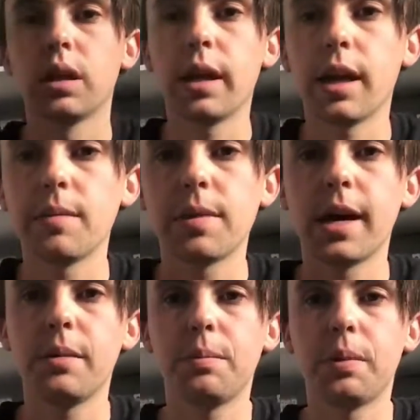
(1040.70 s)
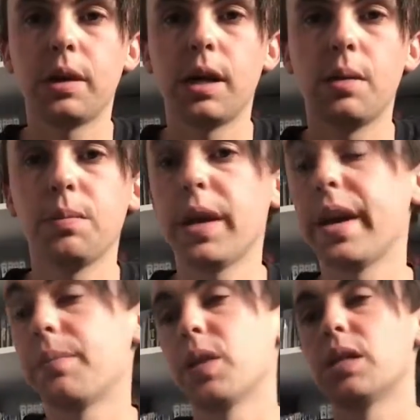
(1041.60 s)
keep that. But
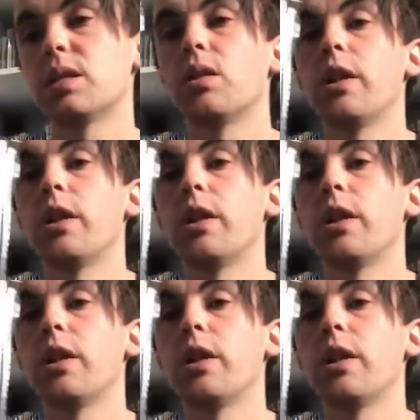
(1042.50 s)
yeah, it's